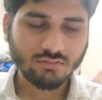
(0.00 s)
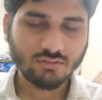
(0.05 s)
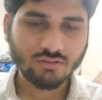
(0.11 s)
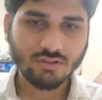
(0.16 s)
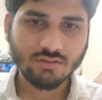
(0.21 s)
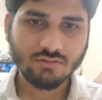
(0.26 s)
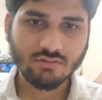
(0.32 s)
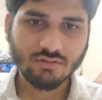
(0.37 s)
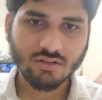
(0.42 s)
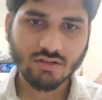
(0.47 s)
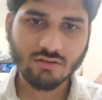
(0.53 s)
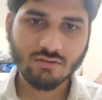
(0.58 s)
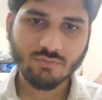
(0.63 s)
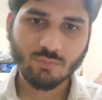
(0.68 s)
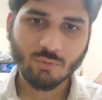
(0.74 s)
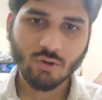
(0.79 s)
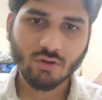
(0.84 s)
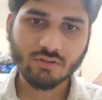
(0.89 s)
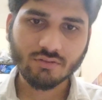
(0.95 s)
the
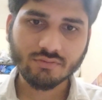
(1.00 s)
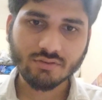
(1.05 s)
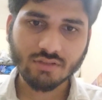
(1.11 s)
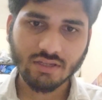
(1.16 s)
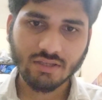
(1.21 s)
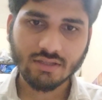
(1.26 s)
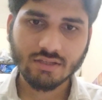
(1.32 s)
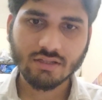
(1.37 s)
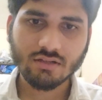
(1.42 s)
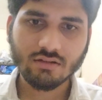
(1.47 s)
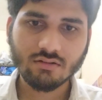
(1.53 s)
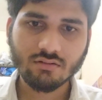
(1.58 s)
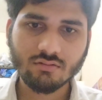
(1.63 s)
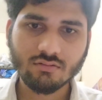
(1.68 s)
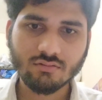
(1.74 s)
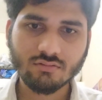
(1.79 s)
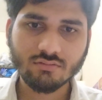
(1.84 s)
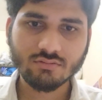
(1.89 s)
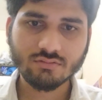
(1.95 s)
sunspot cycle.
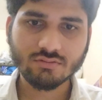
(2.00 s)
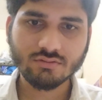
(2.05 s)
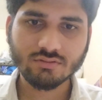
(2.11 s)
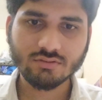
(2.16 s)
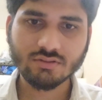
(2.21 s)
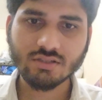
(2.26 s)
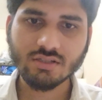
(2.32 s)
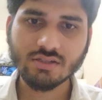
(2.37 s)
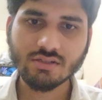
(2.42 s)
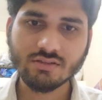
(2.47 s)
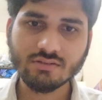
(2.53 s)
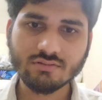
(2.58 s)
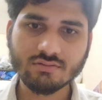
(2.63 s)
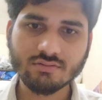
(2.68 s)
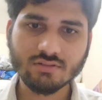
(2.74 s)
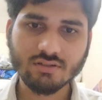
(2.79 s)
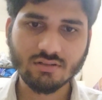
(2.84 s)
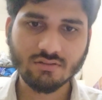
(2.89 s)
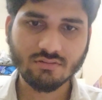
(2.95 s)
These
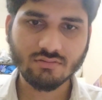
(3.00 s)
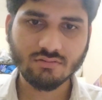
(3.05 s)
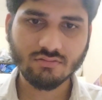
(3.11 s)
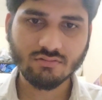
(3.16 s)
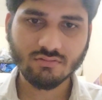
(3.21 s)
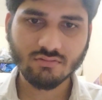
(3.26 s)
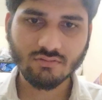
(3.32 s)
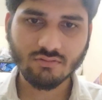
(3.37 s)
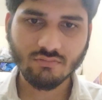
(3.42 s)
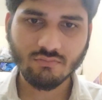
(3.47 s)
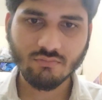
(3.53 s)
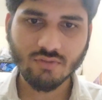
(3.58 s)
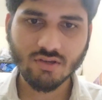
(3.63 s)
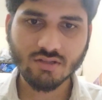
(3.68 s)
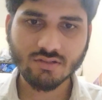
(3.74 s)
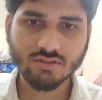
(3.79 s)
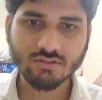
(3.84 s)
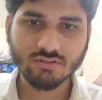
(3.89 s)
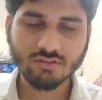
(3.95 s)
6
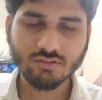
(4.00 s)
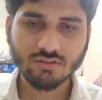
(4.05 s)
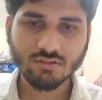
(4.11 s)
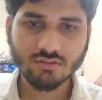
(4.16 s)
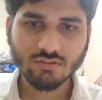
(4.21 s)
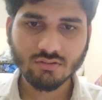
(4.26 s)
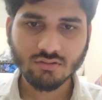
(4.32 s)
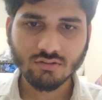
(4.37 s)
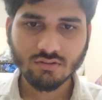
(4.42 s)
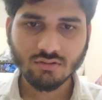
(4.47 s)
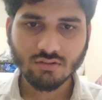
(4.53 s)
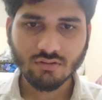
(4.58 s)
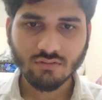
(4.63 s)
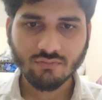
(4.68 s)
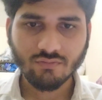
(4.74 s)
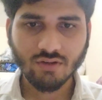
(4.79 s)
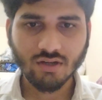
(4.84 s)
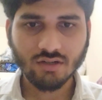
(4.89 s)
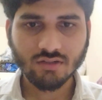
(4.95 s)
major
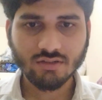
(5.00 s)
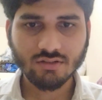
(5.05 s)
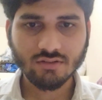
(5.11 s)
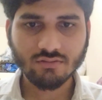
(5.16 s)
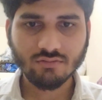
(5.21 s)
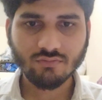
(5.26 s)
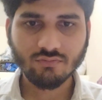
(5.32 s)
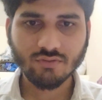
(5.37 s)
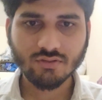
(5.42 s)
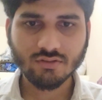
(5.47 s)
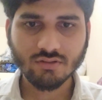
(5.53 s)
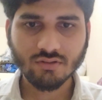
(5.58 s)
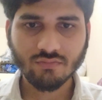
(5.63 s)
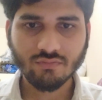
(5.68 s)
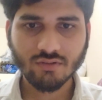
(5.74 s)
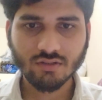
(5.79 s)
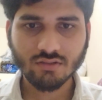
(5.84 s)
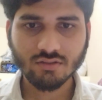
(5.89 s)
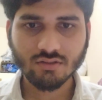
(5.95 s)
factors which
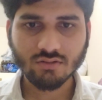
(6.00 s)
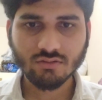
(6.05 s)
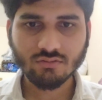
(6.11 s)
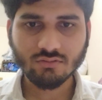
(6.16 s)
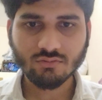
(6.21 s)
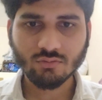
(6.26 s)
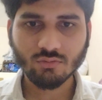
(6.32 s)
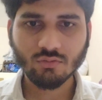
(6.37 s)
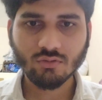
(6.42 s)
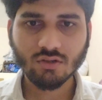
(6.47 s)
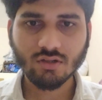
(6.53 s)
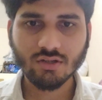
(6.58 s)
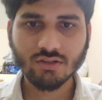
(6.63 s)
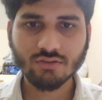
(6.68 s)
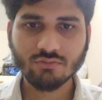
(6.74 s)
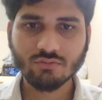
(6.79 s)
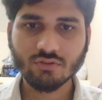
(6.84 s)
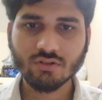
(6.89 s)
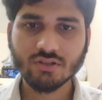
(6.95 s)
affect the solar
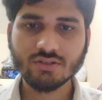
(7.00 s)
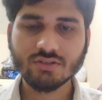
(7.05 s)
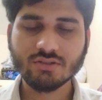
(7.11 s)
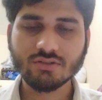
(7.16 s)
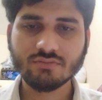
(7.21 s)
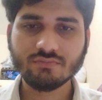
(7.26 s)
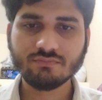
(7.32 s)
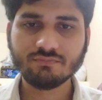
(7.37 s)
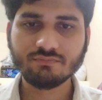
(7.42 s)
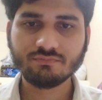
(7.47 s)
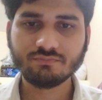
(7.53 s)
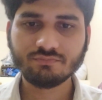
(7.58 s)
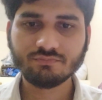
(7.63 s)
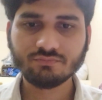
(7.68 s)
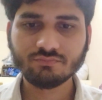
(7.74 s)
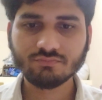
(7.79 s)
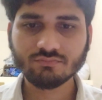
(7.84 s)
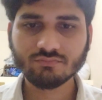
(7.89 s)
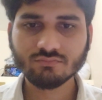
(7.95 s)
insolation.
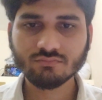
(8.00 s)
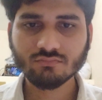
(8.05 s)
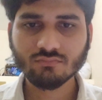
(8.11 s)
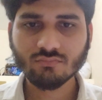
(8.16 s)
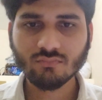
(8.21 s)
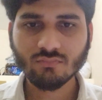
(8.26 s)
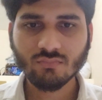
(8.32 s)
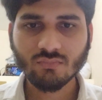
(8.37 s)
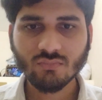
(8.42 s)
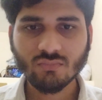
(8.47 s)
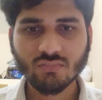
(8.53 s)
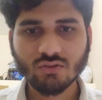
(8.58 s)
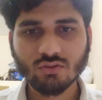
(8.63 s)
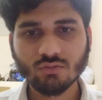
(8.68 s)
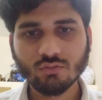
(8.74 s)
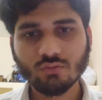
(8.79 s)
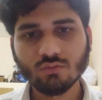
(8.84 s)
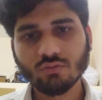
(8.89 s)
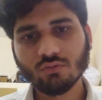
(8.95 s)

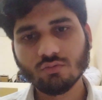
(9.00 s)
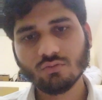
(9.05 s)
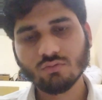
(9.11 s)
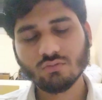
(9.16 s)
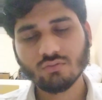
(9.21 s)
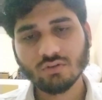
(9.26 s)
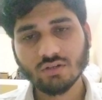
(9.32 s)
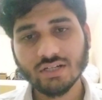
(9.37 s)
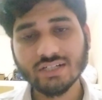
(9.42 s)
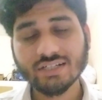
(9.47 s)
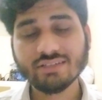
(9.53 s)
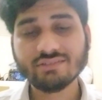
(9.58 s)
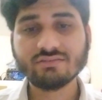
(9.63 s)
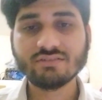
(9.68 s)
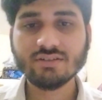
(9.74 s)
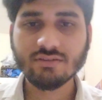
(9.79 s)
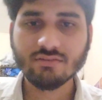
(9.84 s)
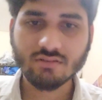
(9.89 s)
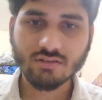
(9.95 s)
So let us
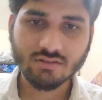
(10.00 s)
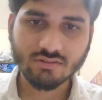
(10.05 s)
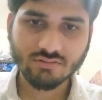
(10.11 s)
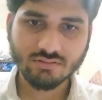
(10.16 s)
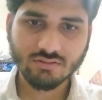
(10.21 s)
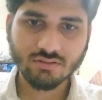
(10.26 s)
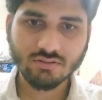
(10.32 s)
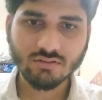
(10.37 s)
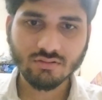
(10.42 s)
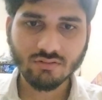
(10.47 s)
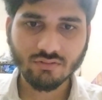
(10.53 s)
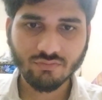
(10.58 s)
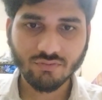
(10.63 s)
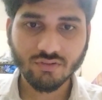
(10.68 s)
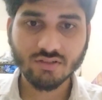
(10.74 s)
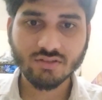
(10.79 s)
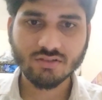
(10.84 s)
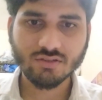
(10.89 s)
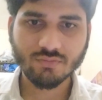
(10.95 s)
discuss the
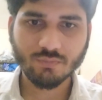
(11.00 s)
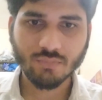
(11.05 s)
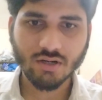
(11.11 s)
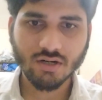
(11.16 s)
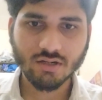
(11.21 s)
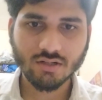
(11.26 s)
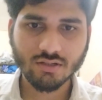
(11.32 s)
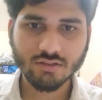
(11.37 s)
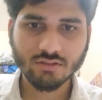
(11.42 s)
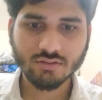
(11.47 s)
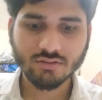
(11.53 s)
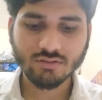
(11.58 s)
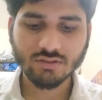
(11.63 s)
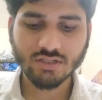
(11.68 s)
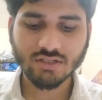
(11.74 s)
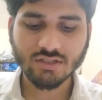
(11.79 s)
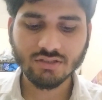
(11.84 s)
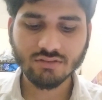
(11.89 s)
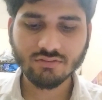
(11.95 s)
first part,
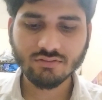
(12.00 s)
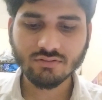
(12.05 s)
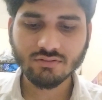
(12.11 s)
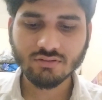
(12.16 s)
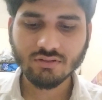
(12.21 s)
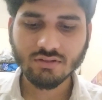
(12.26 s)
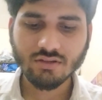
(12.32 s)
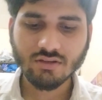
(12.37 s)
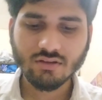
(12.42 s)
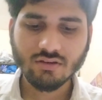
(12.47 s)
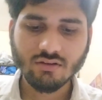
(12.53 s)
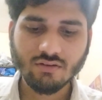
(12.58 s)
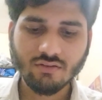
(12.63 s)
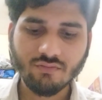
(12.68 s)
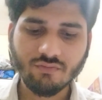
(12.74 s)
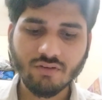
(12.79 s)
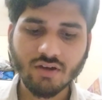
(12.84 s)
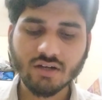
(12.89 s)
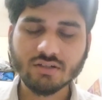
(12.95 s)
that is
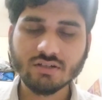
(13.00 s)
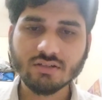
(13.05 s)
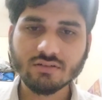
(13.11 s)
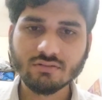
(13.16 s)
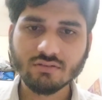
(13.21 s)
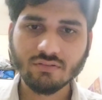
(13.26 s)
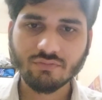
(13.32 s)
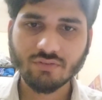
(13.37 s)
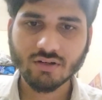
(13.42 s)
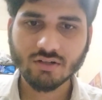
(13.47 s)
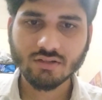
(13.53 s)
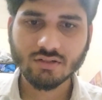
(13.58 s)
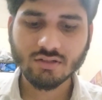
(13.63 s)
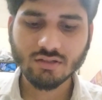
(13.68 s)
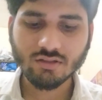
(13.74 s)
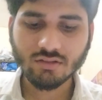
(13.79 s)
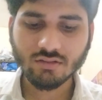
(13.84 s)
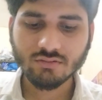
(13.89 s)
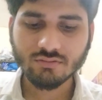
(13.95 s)
factors
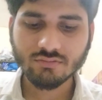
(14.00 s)
affecting